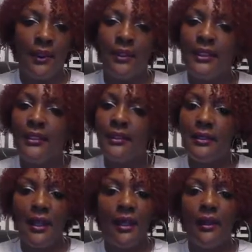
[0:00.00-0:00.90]
This is
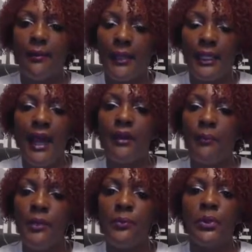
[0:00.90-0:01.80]
a lot of
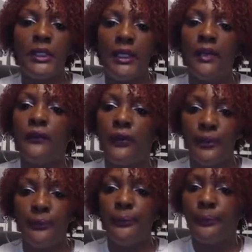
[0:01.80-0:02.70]
people are
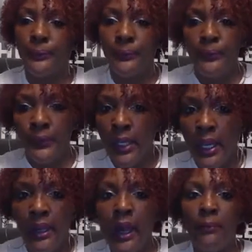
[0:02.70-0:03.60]
suffering,
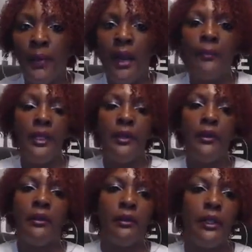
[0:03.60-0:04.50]
and I'm
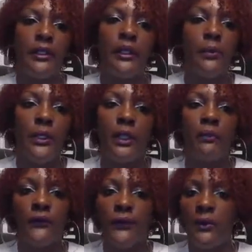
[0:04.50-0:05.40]
here until we get
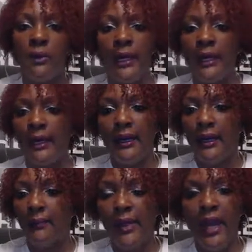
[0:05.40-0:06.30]
reform.
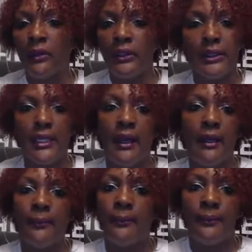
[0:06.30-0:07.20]
I'm not going to stop.